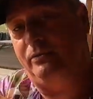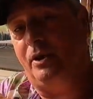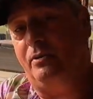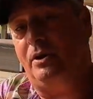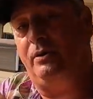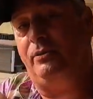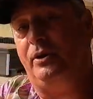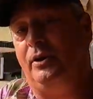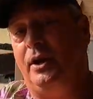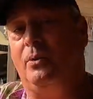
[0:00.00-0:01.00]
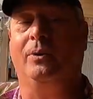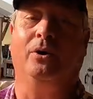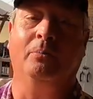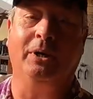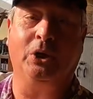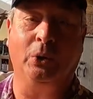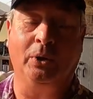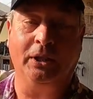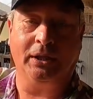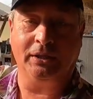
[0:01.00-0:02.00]
you've already figured out, we're going to be
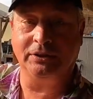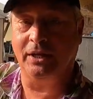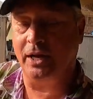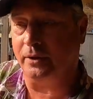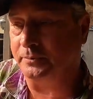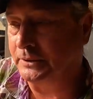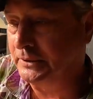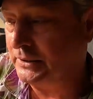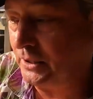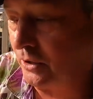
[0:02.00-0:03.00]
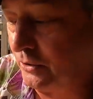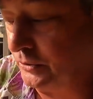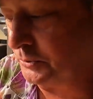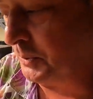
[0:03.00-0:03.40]
cooling things down. Our new